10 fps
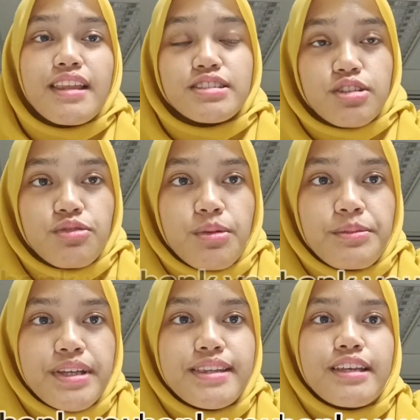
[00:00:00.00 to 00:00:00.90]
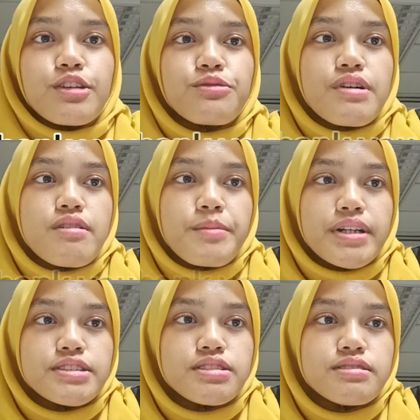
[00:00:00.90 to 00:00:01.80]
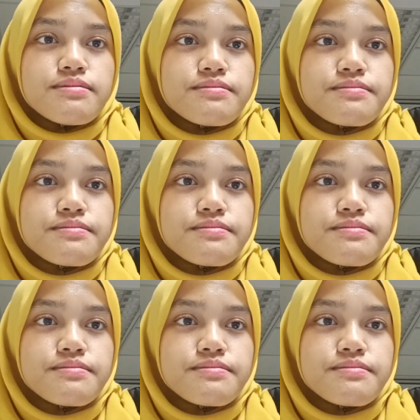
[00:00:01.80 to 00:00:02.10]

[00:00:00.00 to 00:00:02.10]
That's all from me. Thank you very much.